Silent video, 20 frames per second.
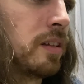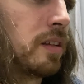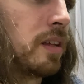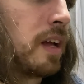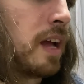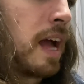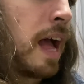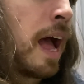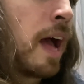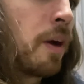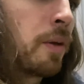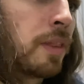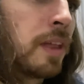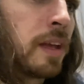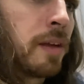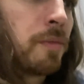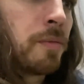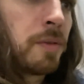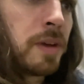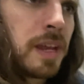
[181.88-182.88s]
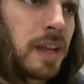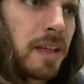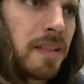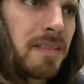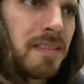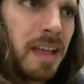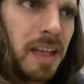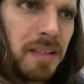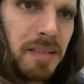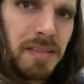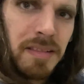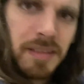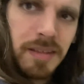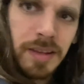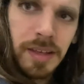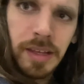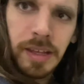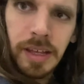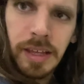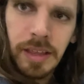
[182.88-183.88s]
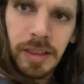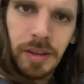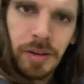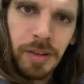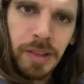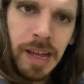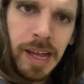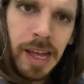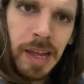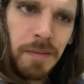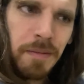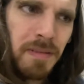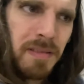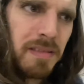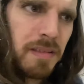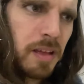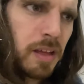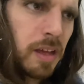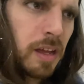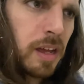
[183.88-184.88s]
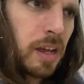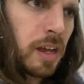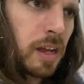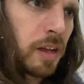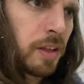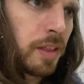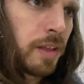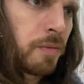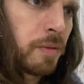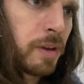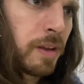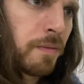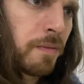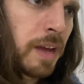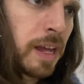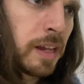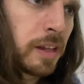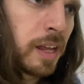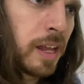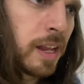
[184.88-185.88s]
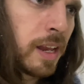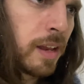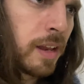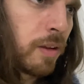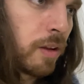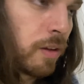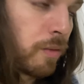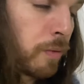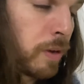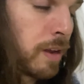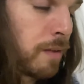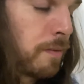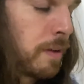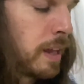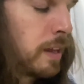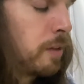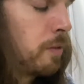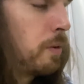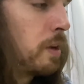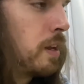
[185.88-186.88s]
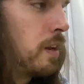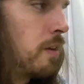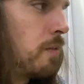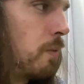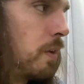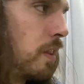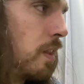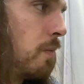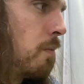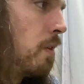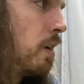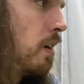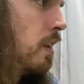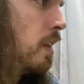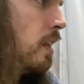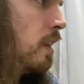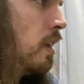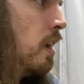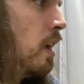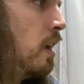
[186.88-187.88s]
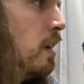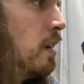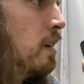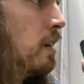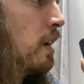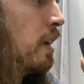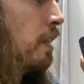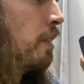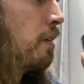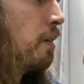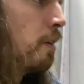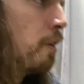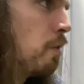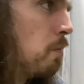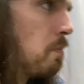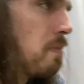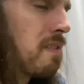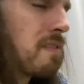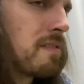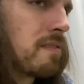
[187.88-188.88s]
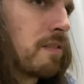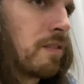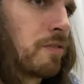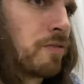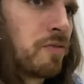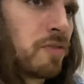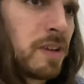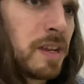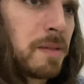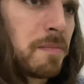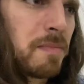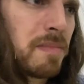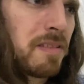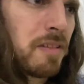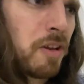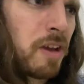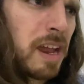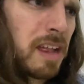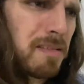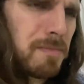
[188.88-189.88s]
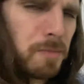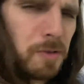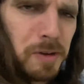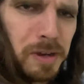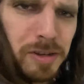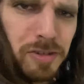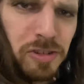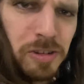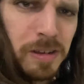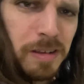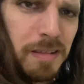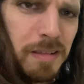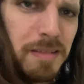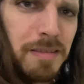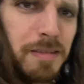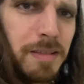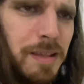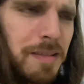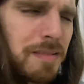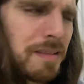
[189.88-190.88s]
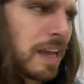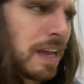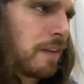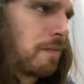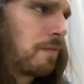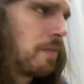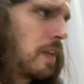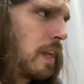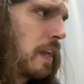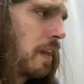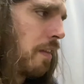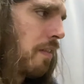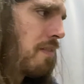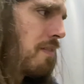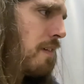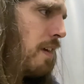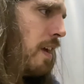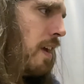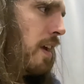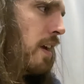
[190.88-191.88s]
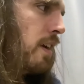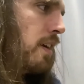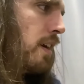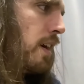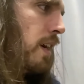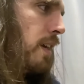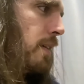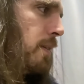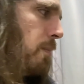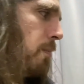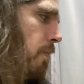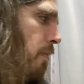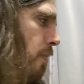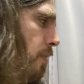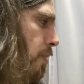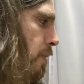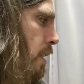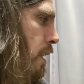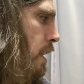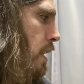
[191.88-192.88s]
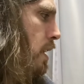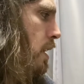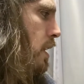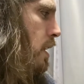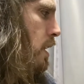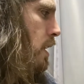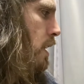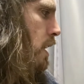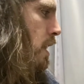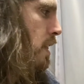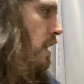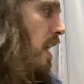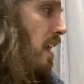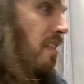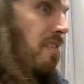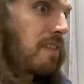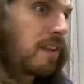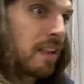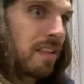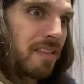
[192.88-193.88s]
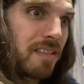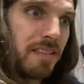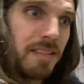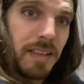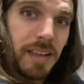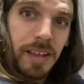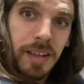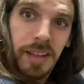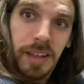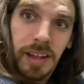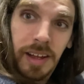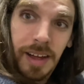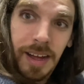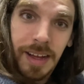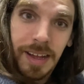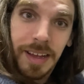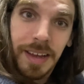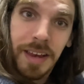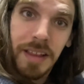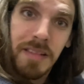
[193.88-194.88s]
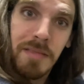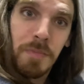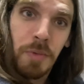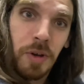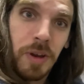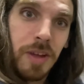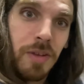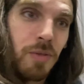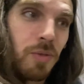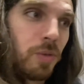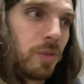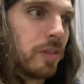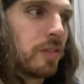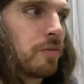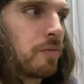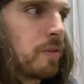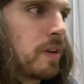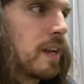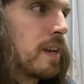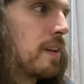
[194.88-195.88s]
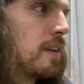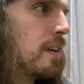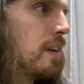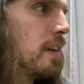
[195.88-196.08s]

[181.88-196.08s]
how they reassessed their lives, how they reevaluated what they wanted, their hopes, their dreams, their aspirations, these kind of things. In that sense, it is pretty cool to read.